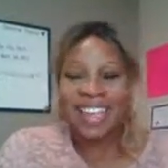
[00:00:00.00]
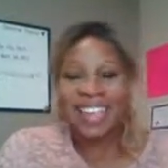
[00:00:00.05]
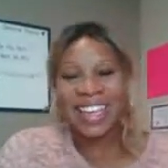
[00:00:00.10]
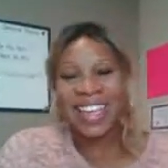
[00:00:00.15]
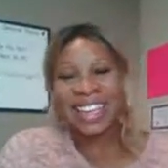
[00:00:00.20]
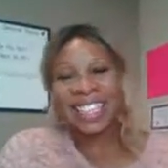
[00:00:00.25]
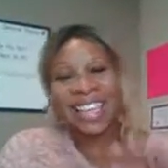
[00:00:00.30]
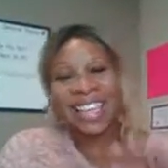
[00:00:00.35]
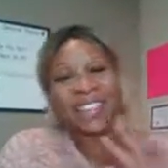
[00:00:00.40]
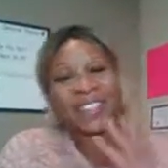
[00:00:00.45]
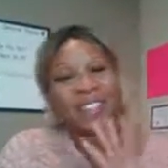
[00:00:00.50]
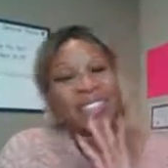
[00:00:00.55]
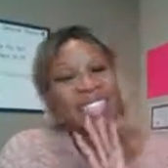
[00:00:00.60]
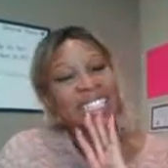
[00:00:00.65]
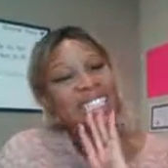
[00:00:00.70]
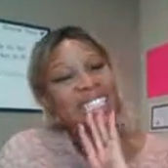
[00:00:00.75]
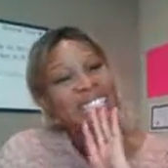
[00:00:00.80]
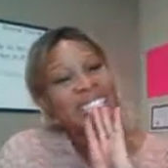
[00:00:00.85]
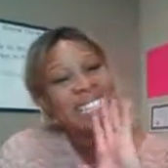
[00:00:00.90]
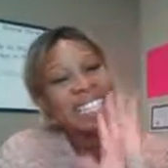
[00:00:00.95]
you guys have a
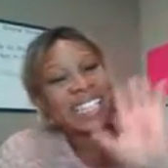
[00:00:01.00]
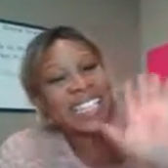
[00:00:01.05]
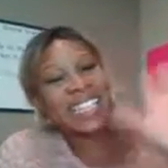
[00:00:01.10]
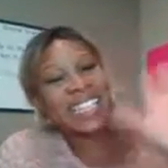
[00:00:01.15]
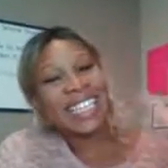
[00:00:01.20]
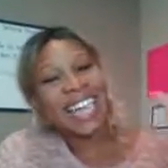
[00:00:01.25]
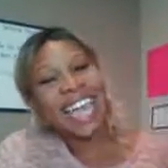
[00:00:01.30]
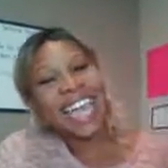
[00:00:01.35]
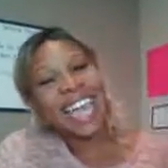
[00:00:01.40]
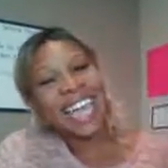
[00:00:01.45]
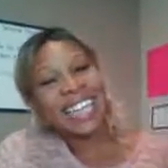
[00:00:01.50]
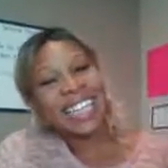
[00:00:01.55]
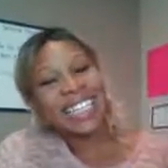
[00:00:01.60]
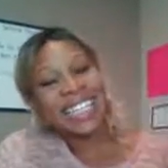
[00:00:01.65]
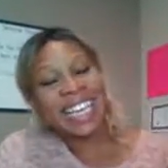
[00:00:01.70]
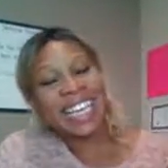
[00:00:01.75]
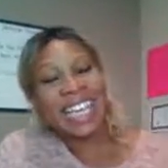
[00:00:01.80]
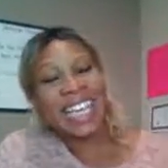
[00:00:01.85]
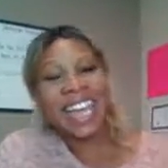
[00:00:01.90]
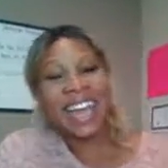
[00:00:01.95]
good day.
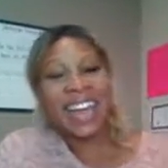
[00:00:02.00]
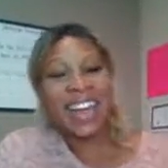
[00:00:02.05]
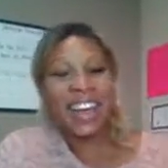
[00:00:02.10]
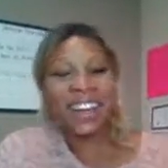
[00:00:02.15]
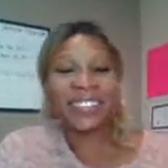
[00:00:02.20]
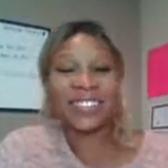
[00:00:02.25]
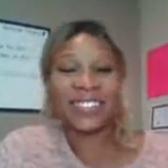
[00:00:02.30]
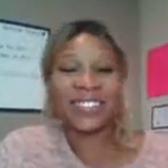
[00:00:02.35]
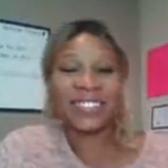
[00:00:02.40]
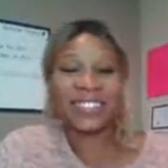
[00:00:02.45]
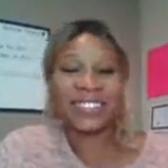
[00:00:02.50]
Take care.